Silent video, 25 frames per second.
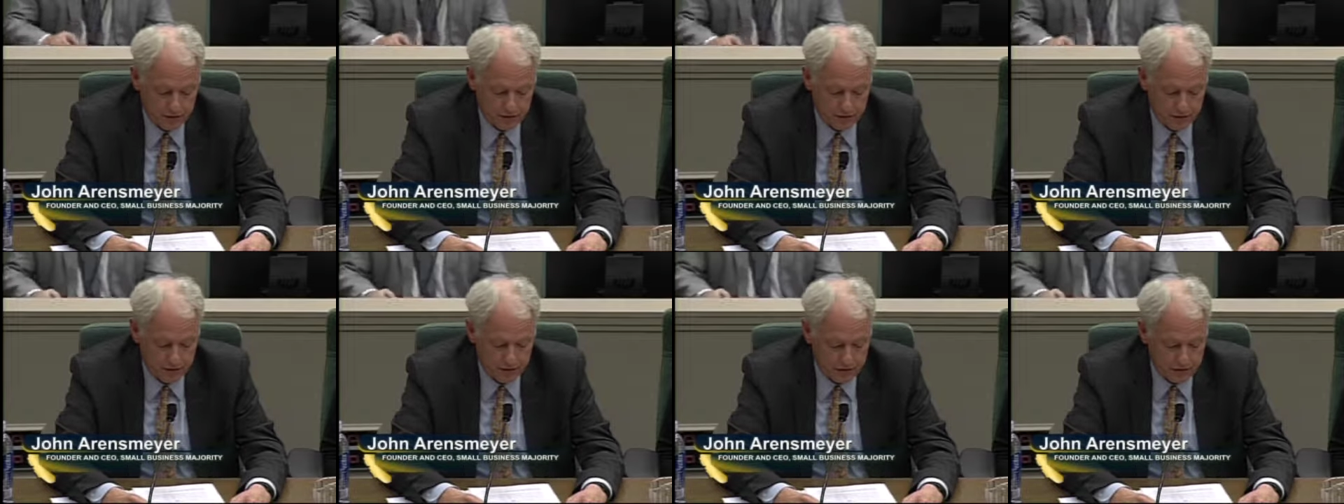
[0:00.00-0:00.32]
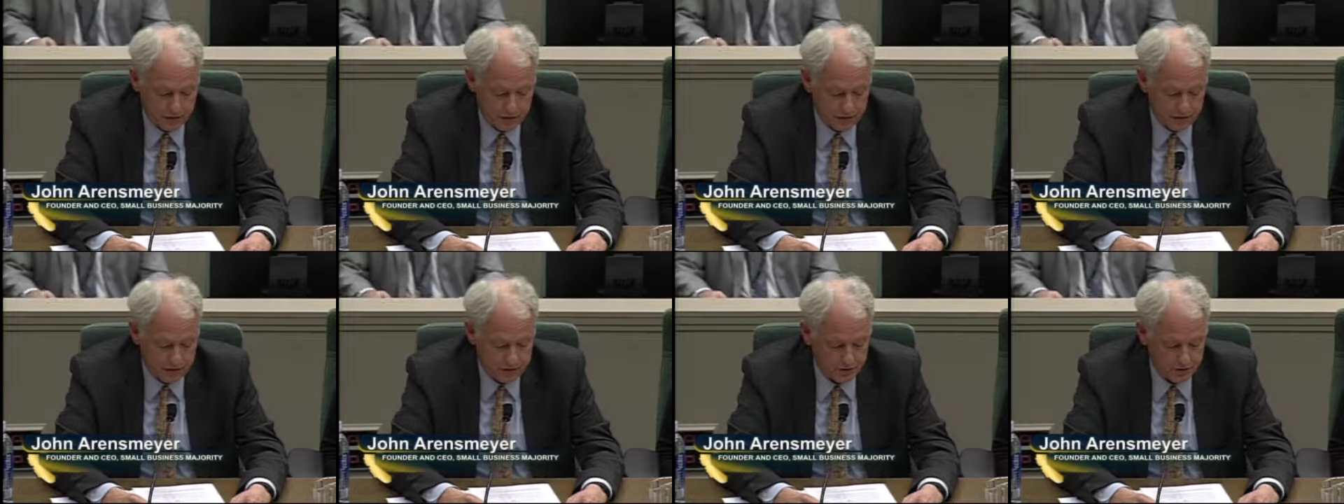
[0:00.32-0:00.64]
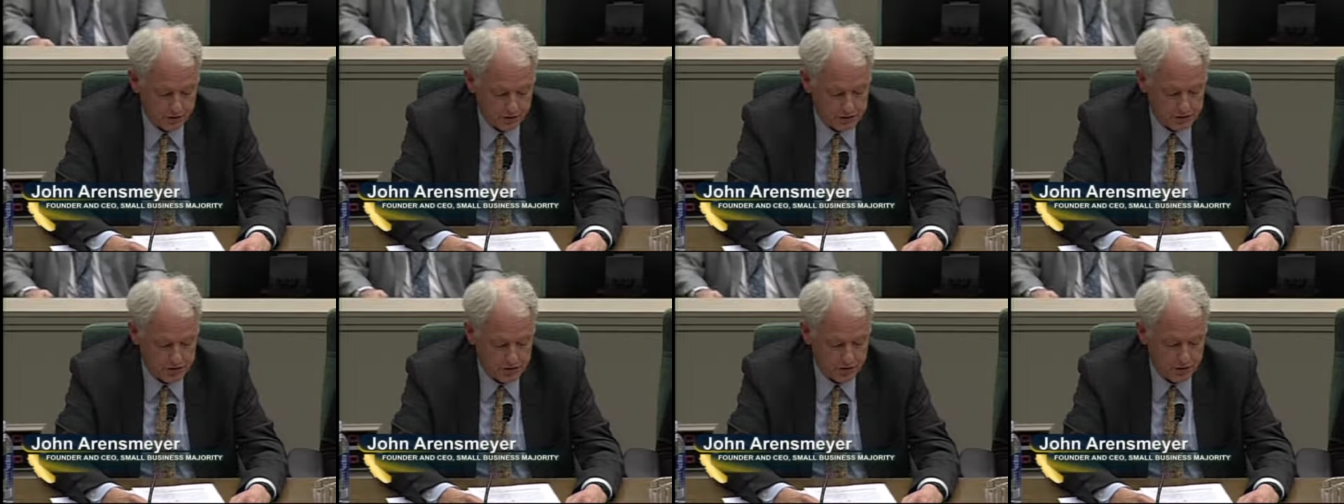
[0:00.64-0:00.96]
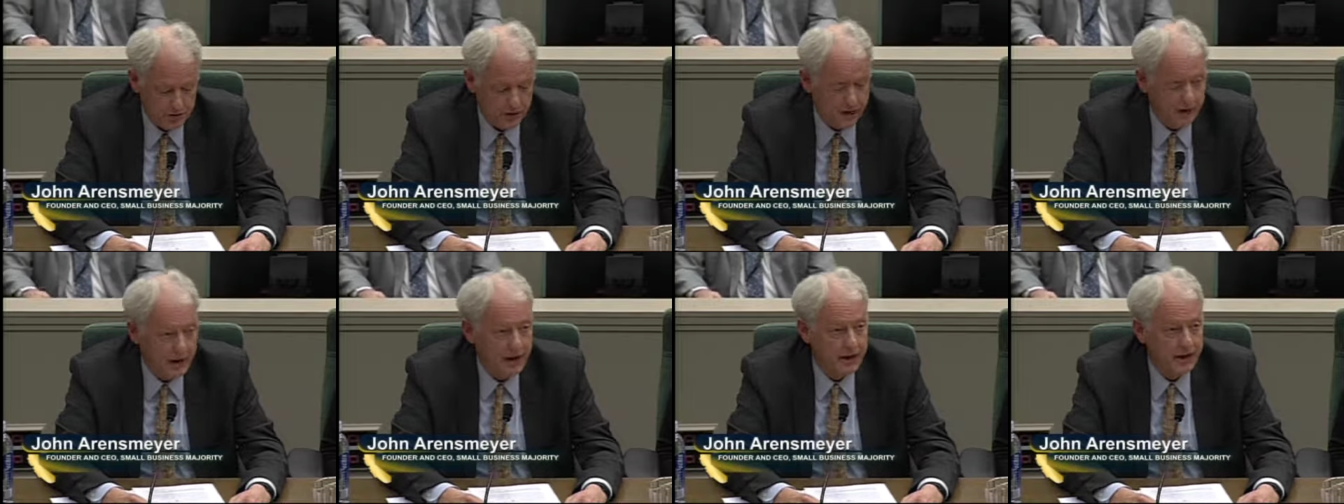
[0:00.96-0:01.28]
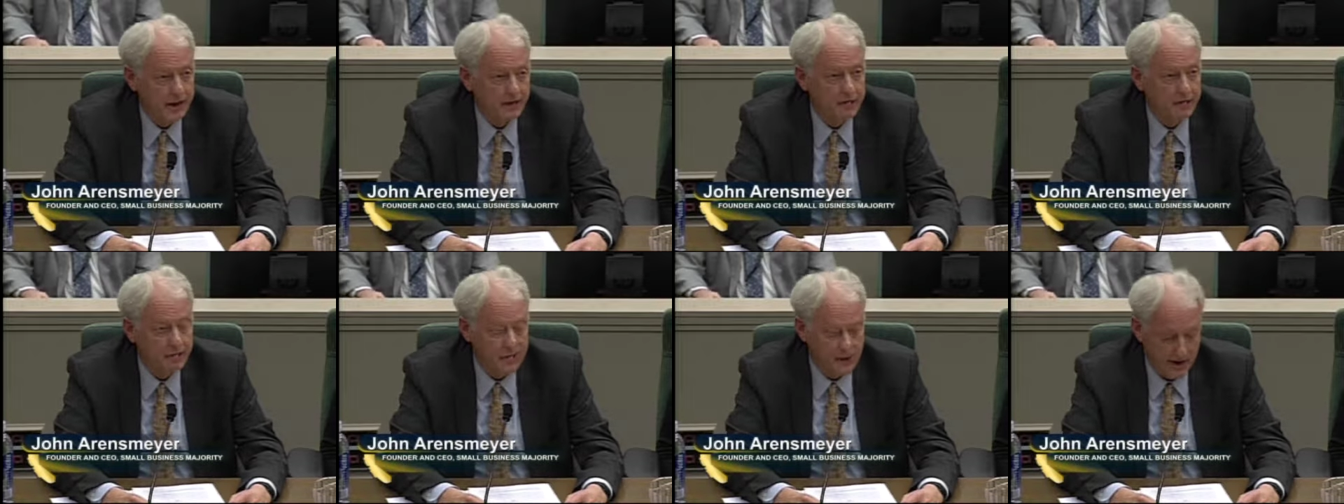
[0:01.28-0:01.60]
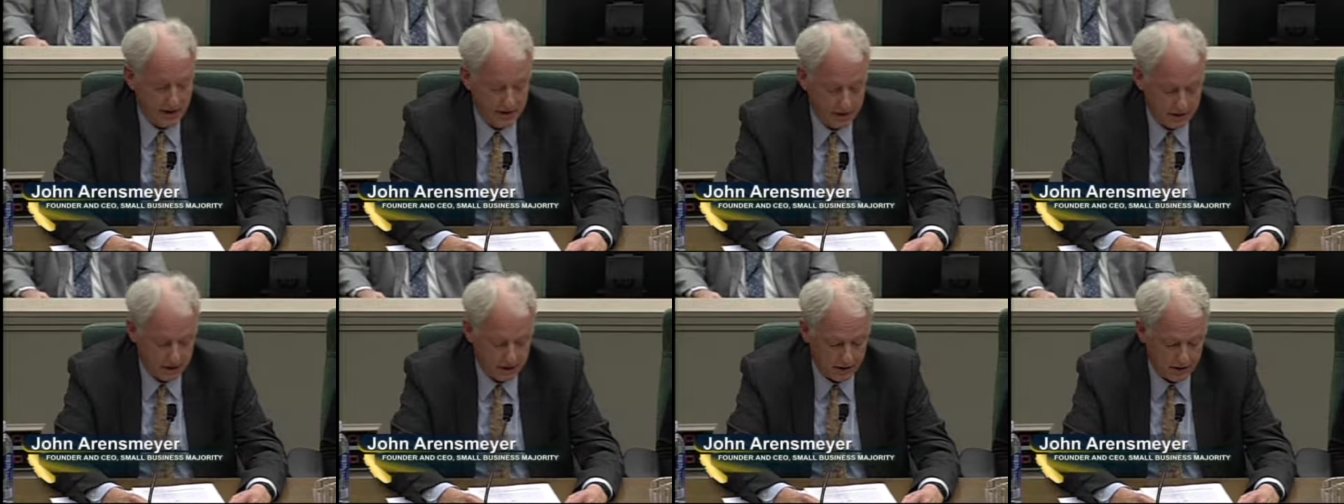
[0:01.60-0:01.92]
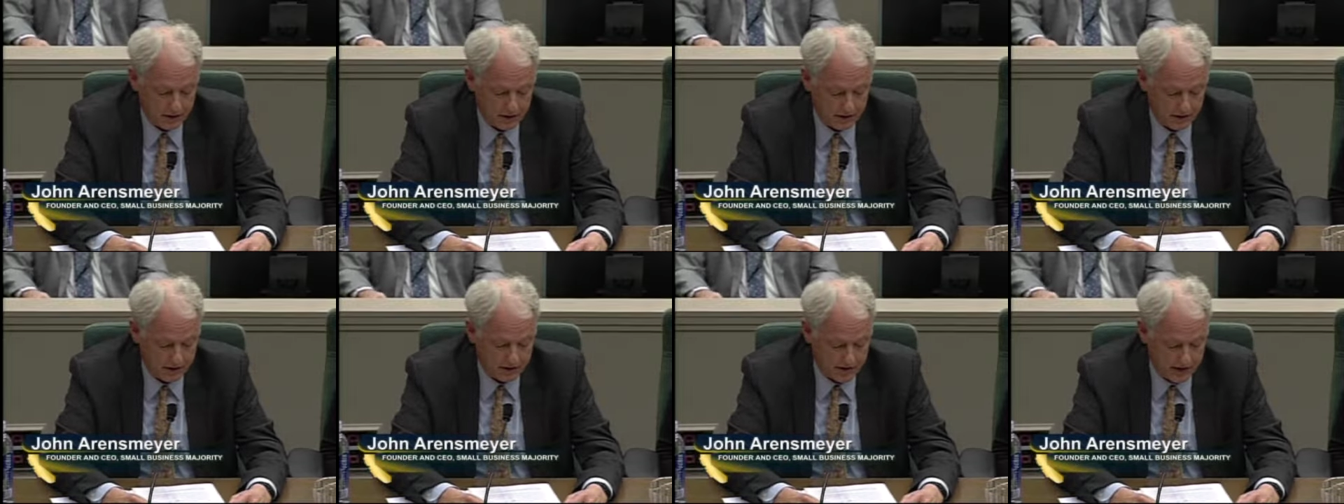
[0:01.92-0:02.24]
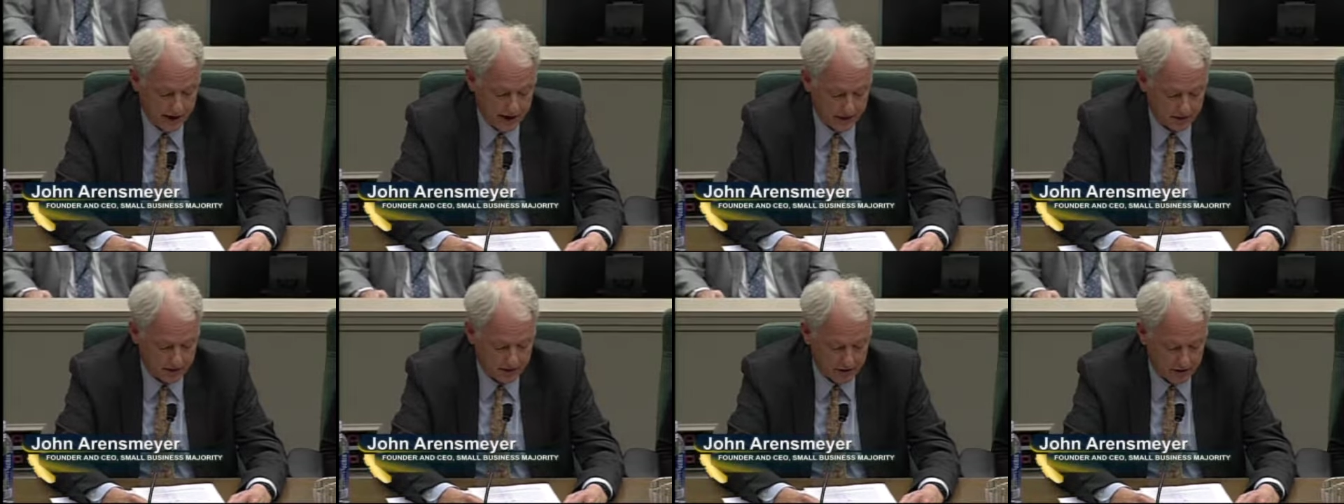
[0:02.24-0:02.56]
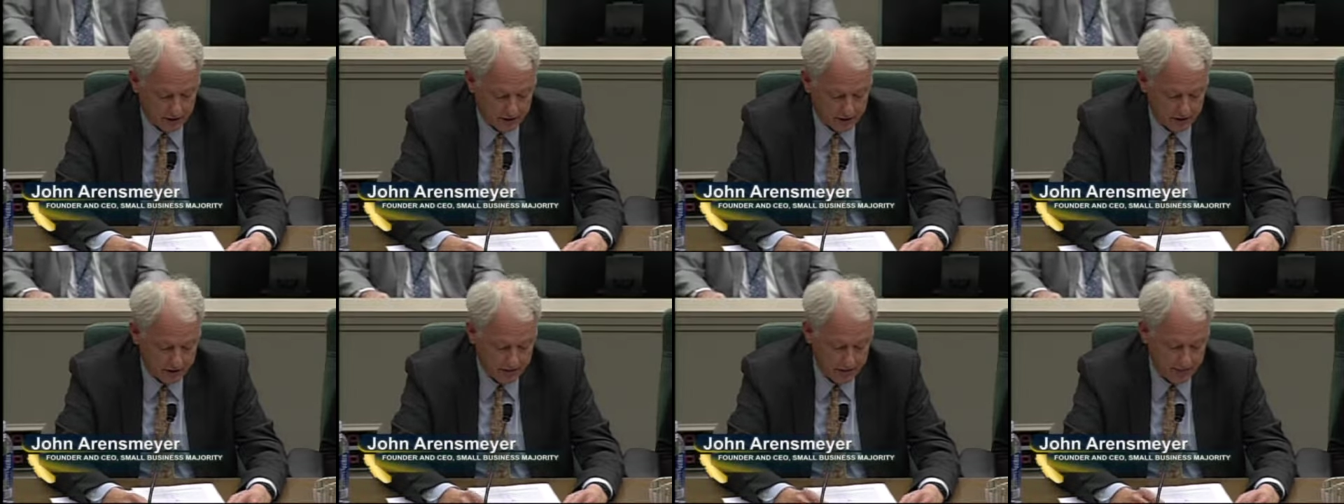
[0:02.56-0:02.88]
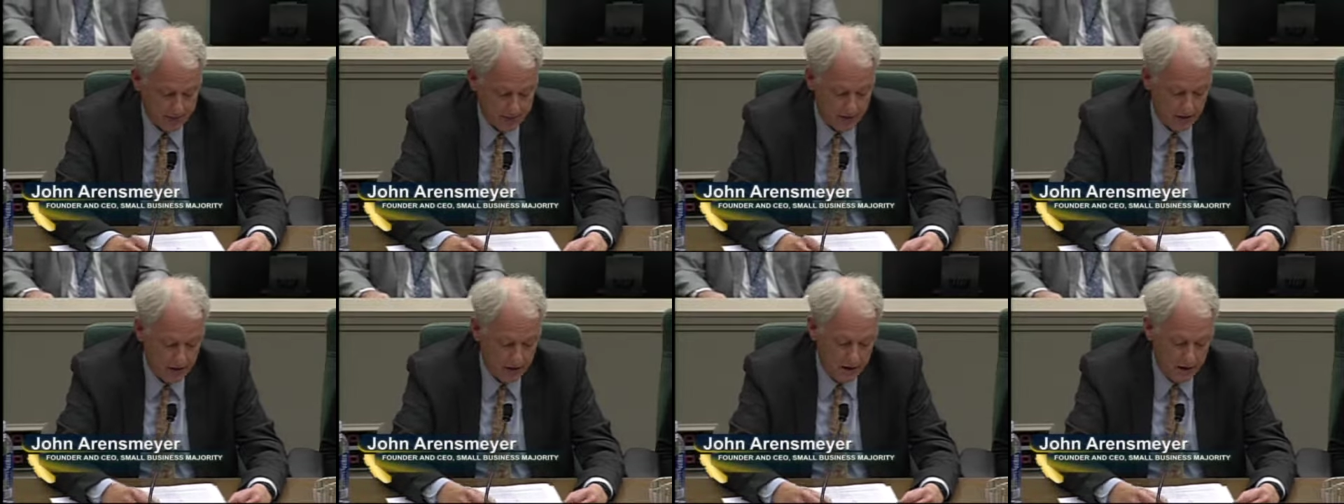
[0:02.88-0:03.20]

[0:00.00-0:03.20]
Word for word: are crucial to ensuring and expanding this access.